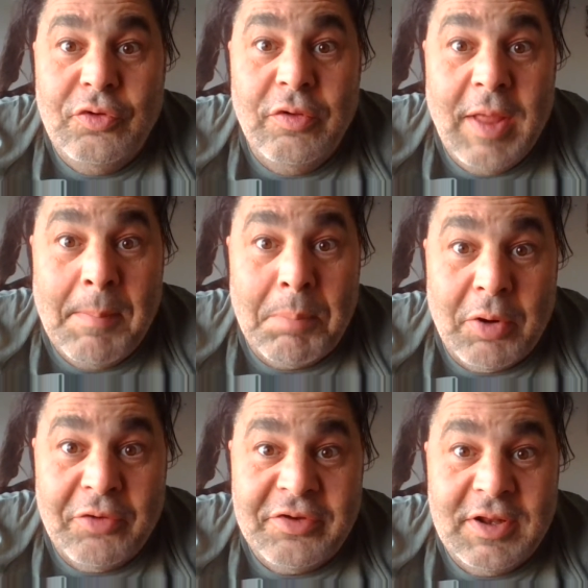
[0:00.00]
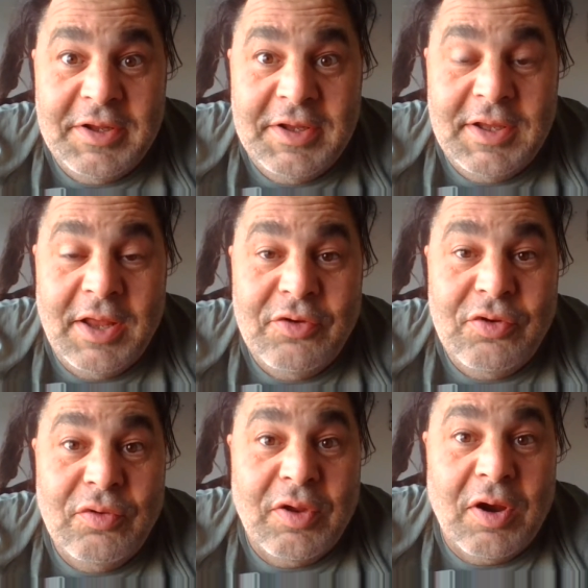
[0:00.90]
to them personally and
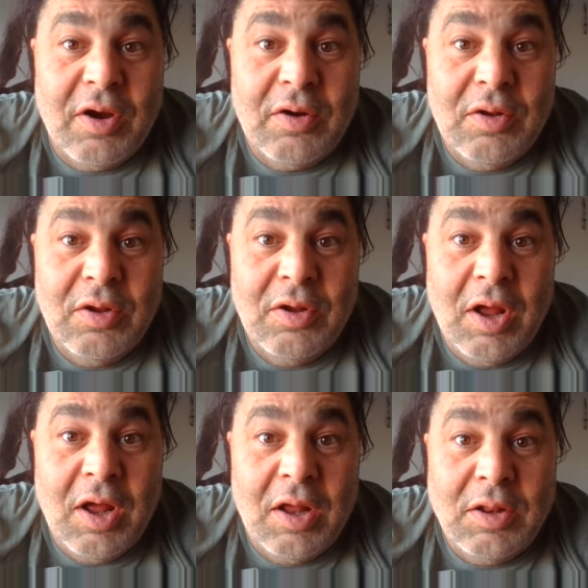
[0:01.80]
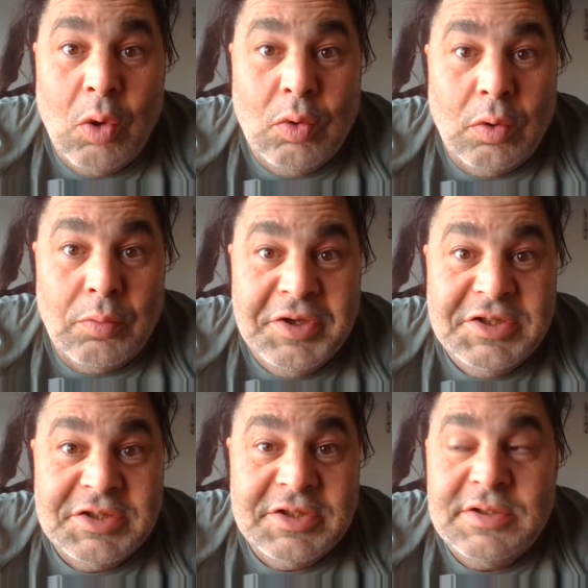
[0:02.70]
to their local
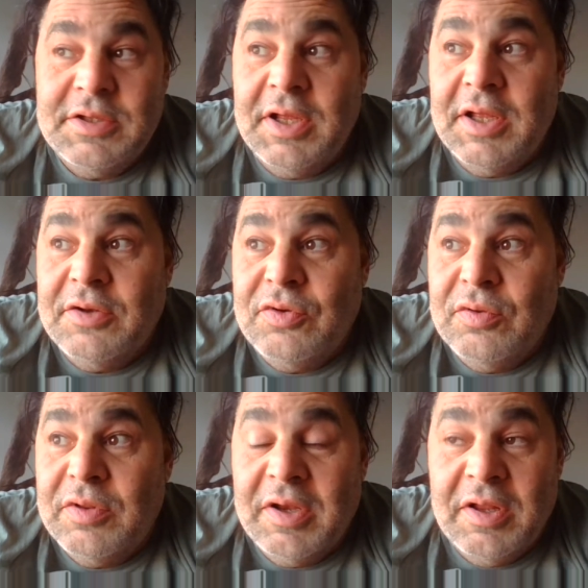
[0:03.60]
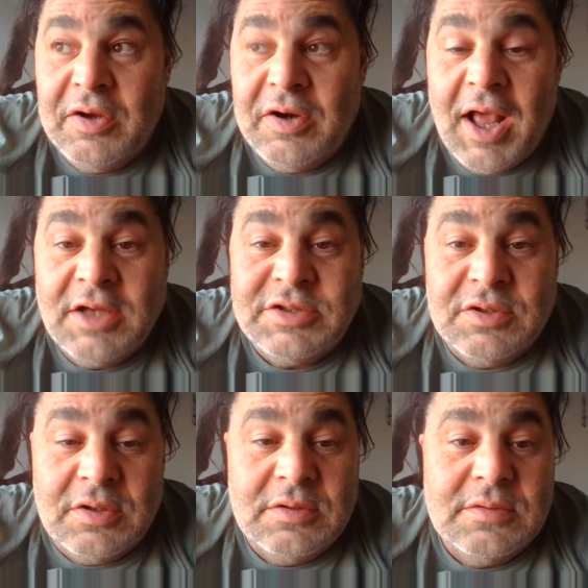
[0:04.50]
region and to the
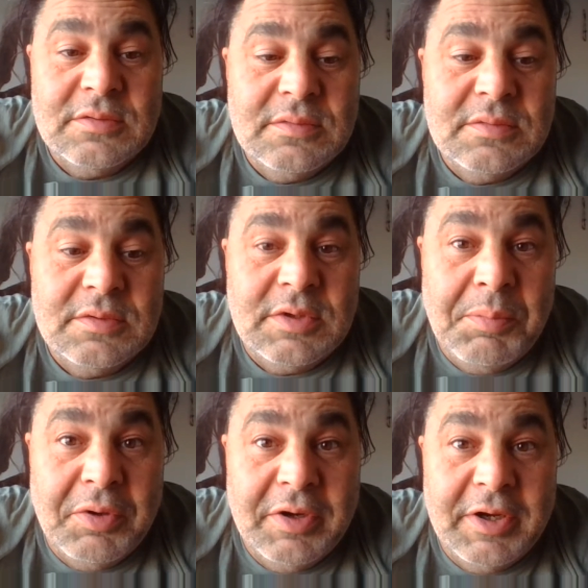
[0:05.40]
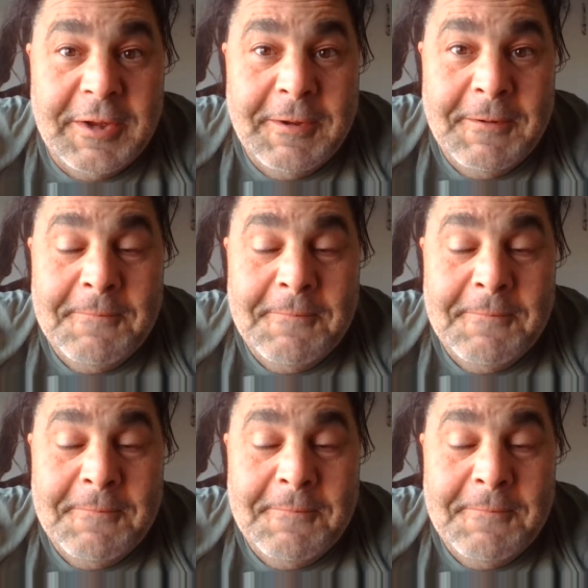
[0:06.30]
international community.